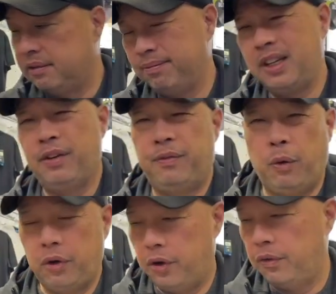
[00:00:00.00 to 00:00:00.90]
like a
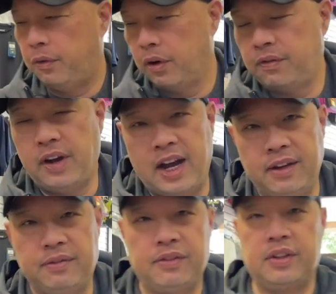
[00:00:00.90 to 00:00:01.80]

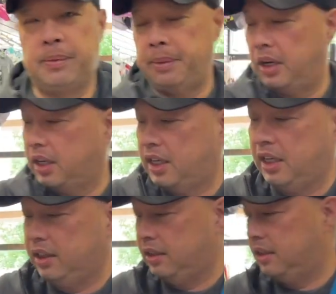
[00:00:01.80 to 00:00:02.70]
4045 in
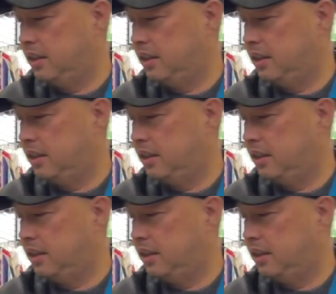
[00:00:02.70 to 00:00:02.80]
america